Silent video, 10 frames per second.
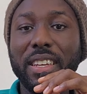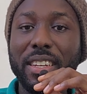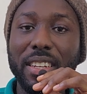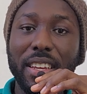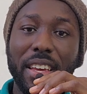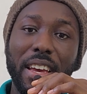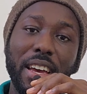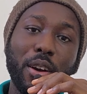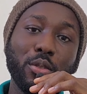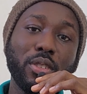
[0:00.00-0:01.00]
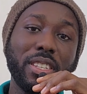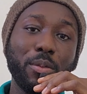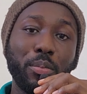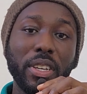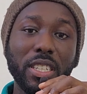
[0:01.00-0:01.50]
Then I was using the
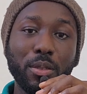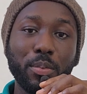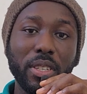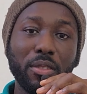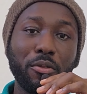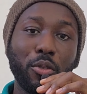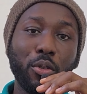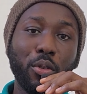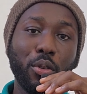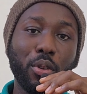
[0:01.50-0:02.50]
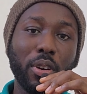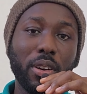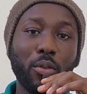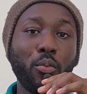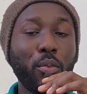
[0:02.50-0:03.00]
PHP for
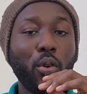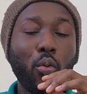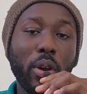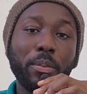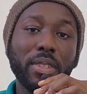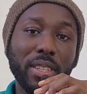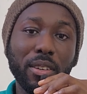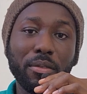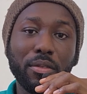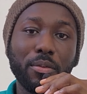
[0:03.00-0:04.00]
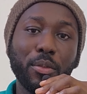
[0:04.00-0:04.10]
more web stuff,